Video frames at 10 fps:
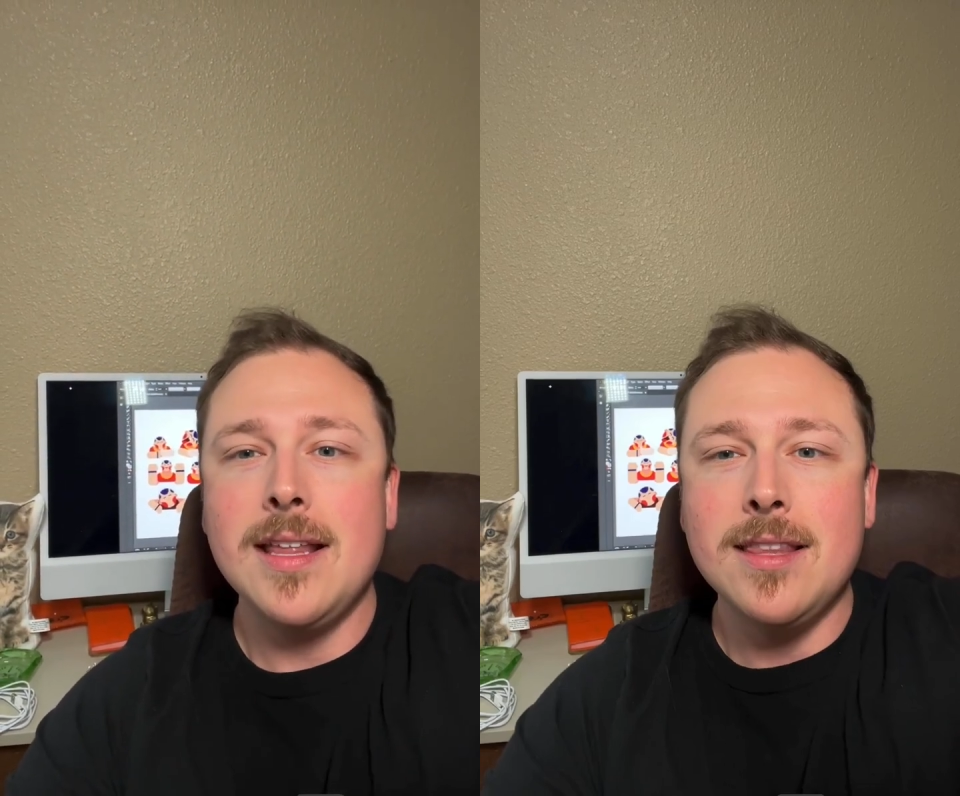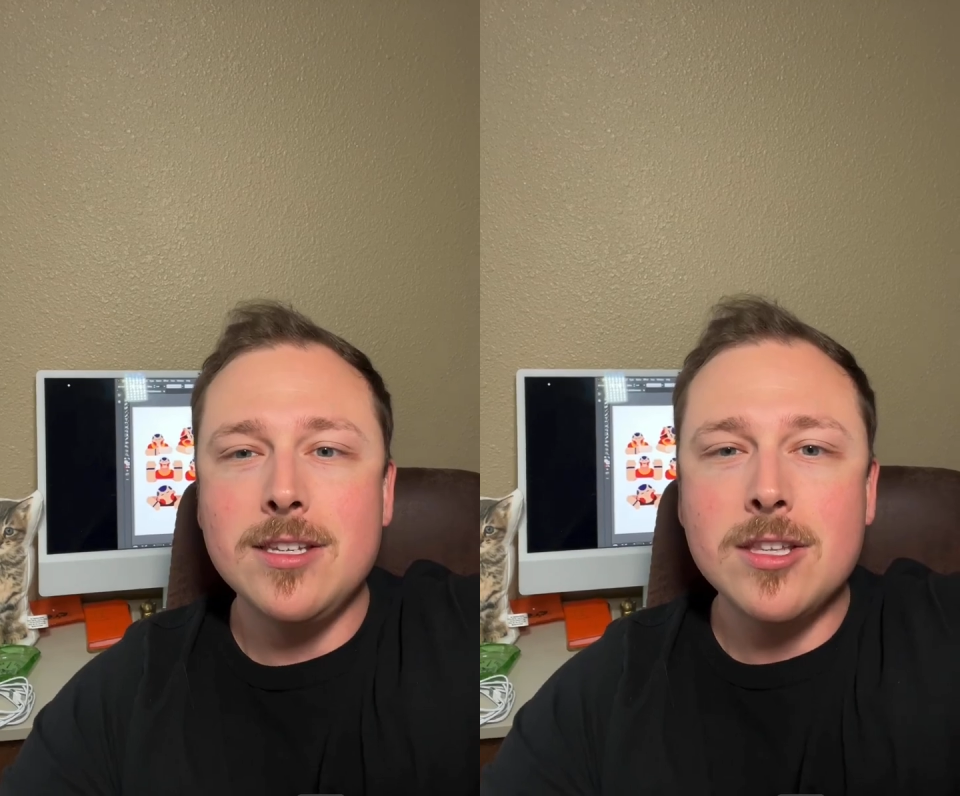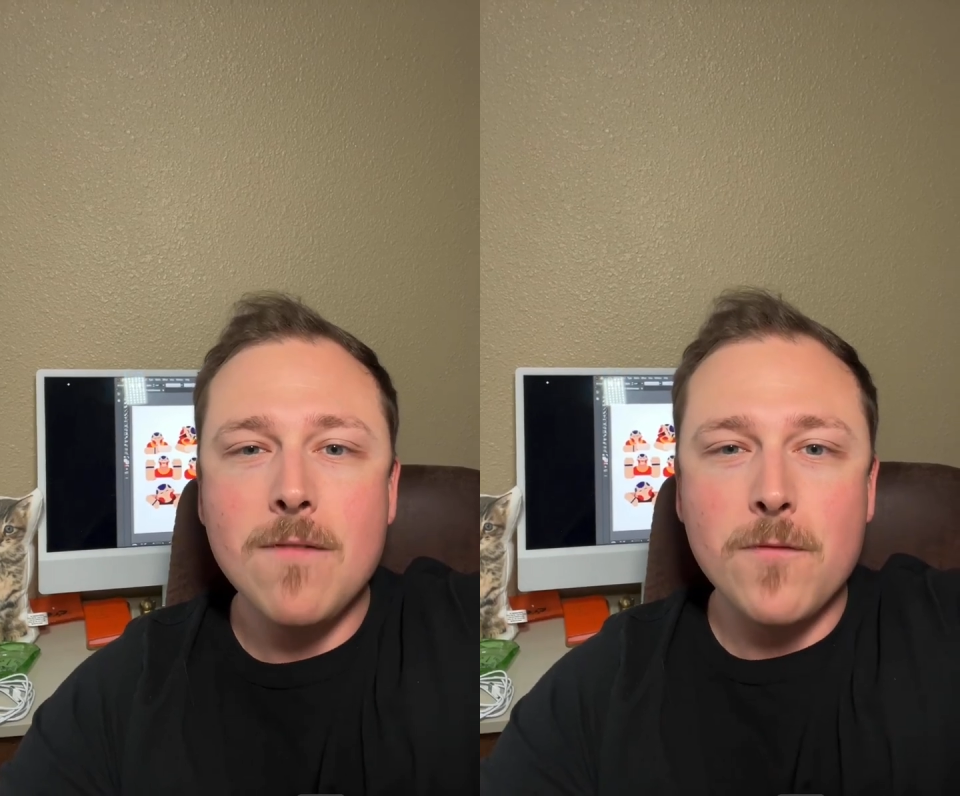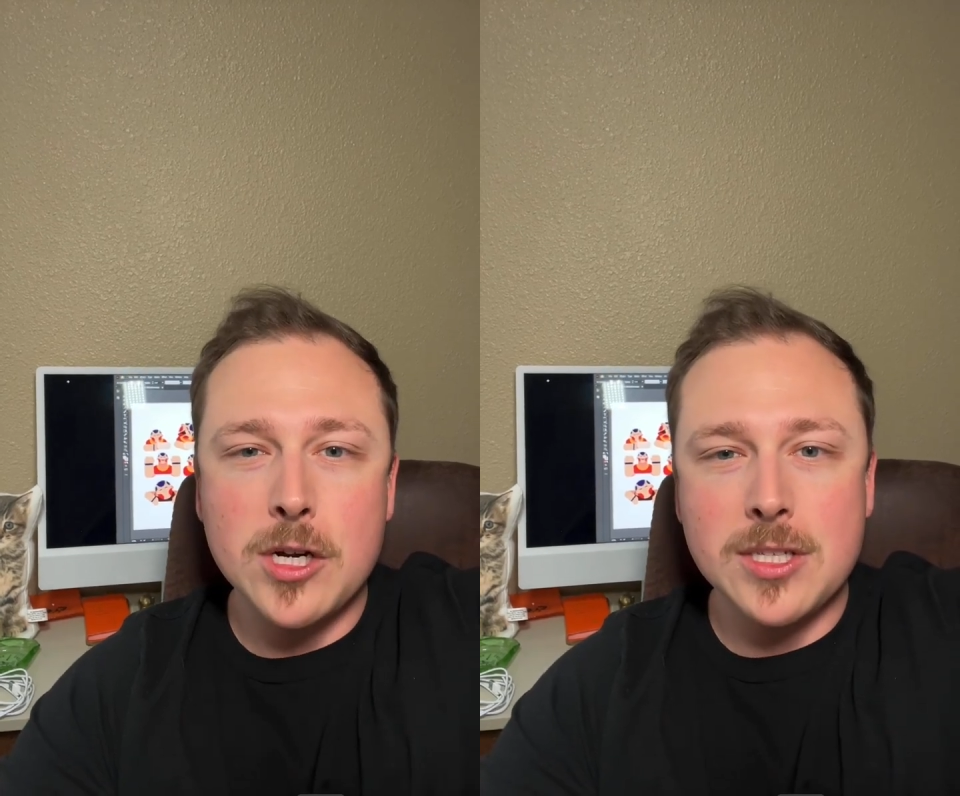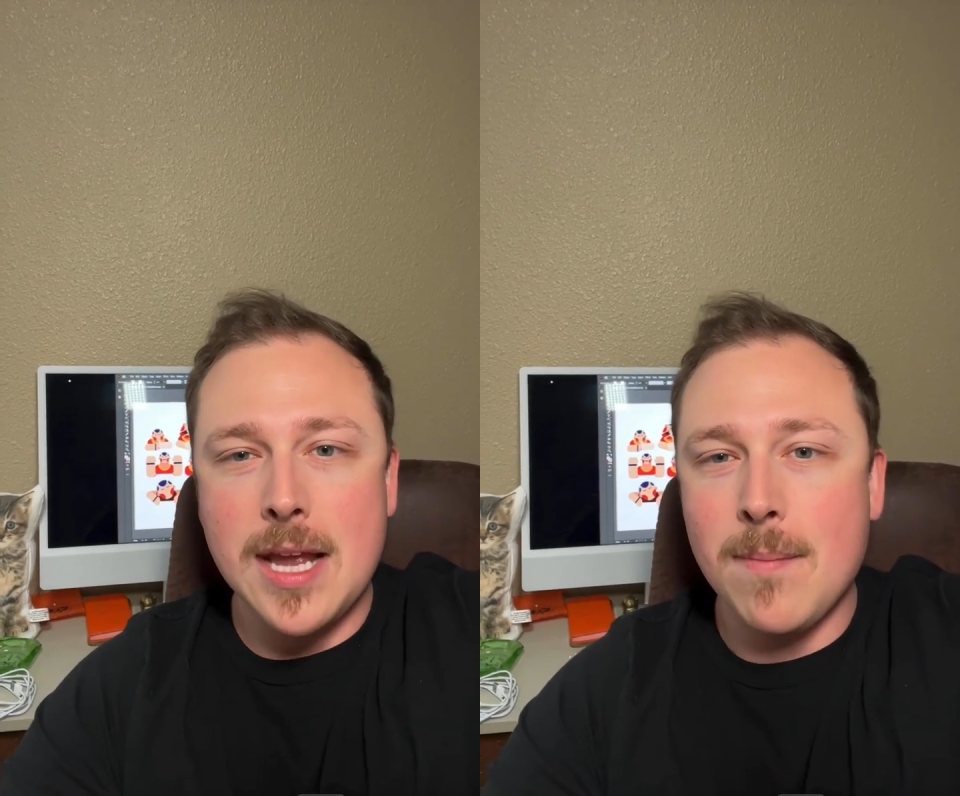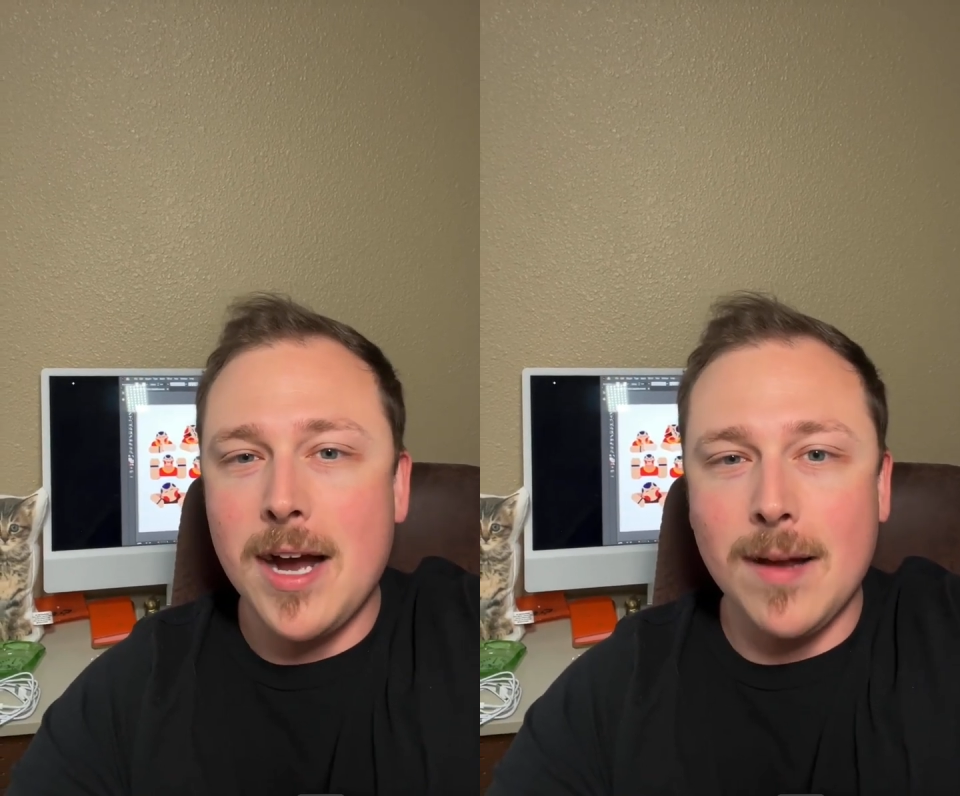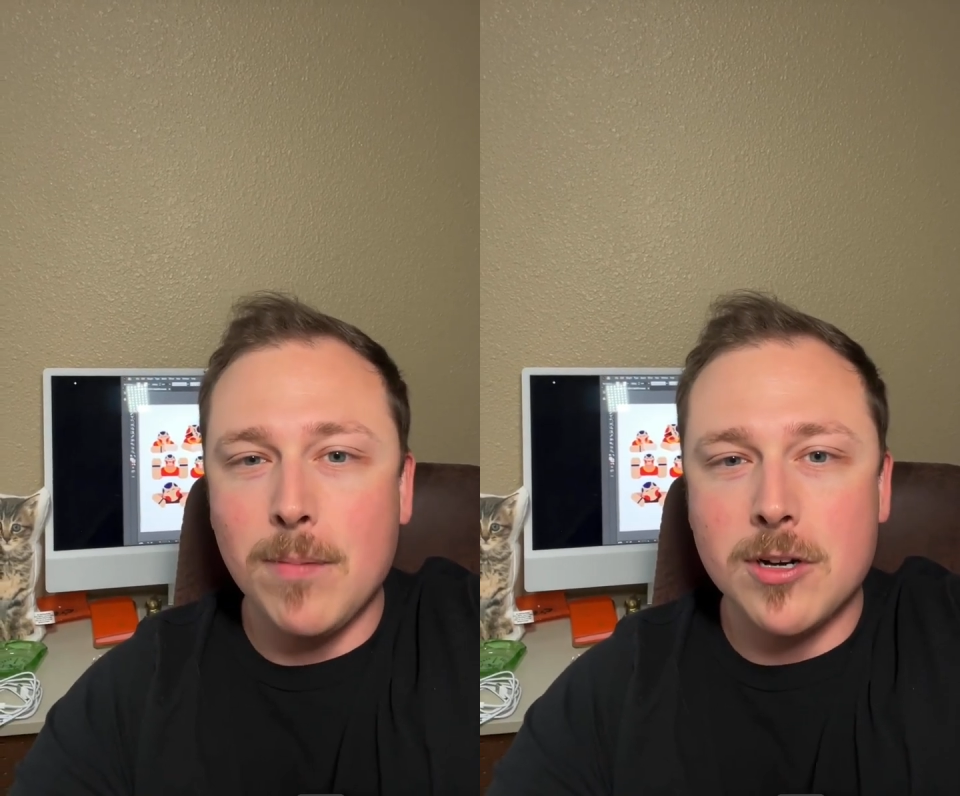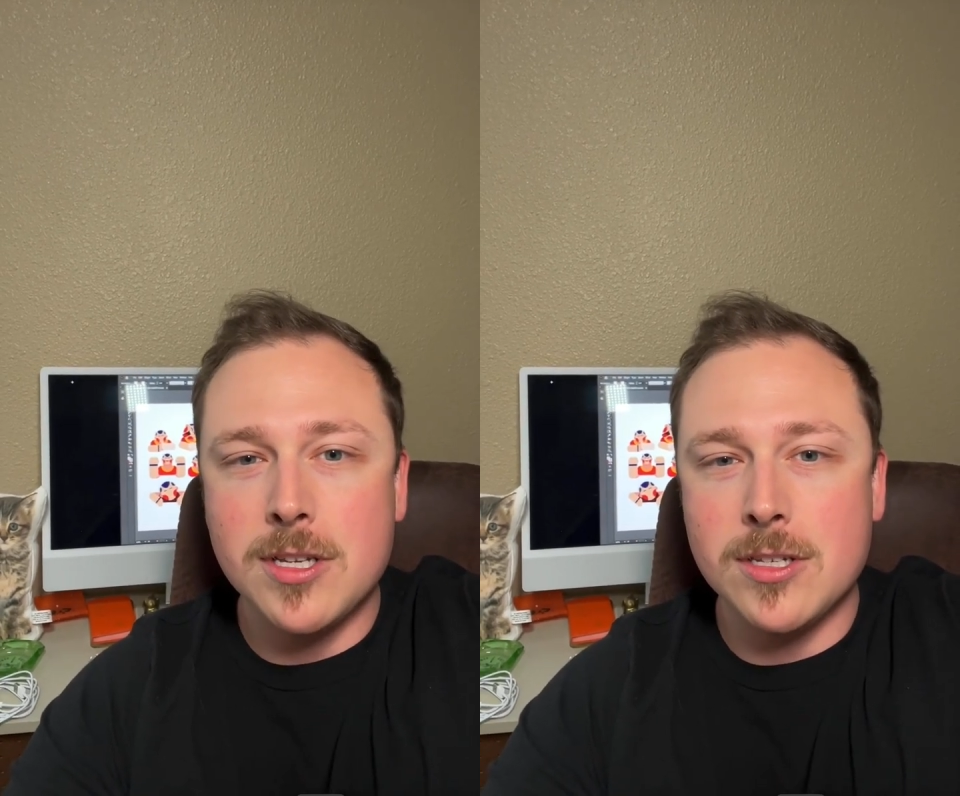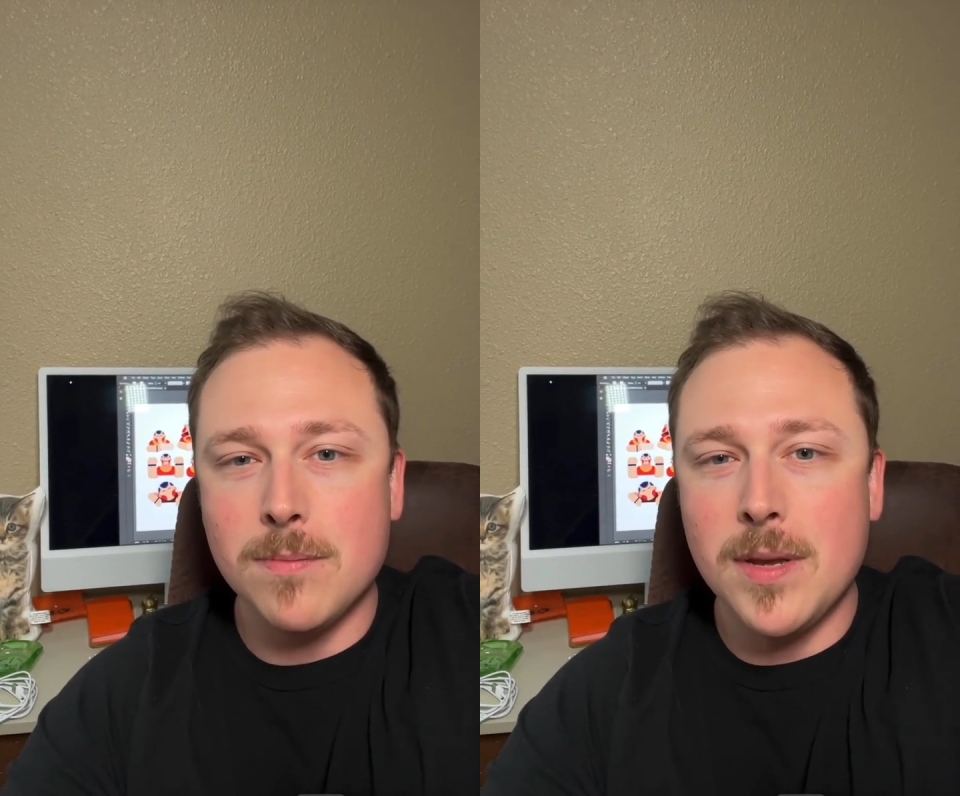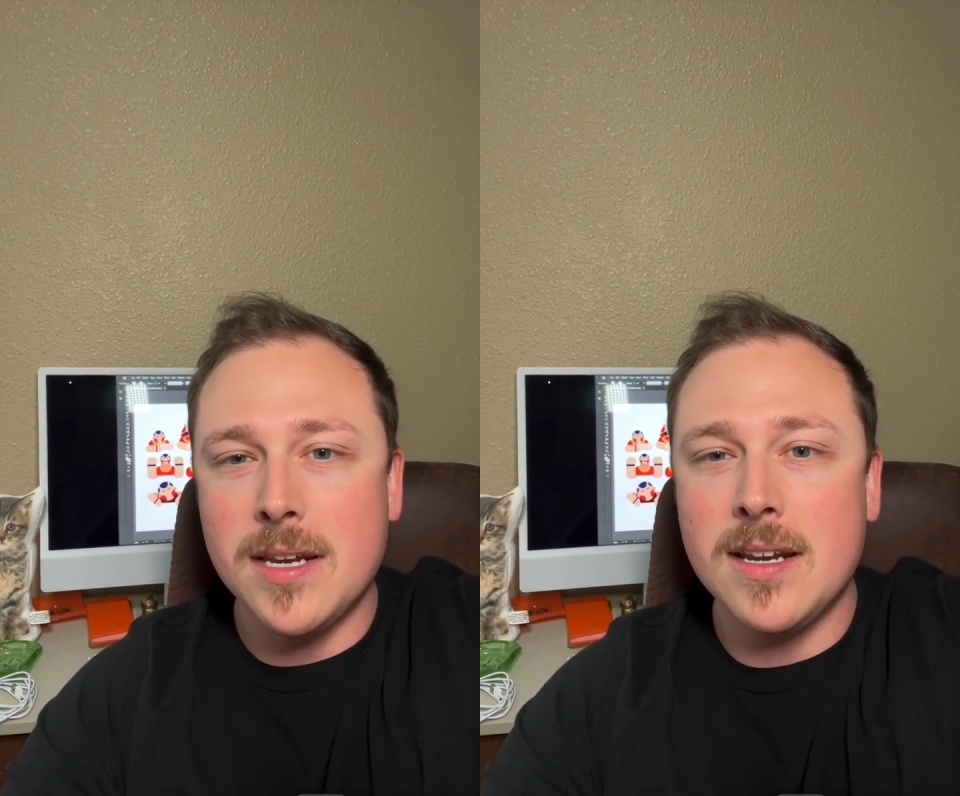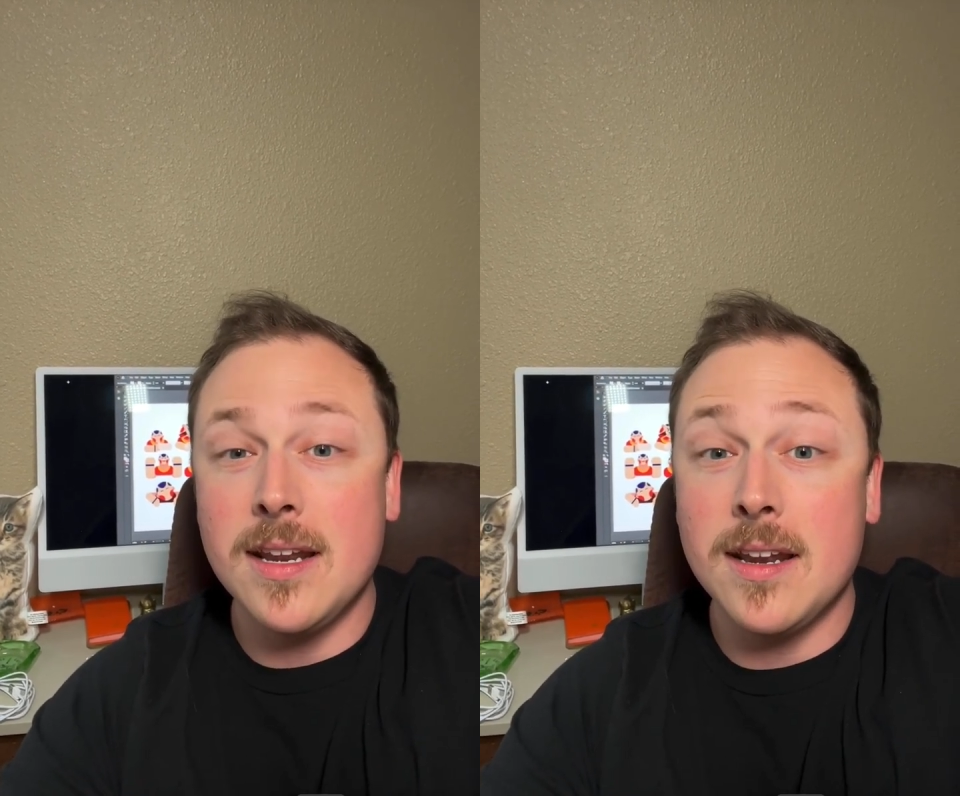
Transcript: This is the first time I participated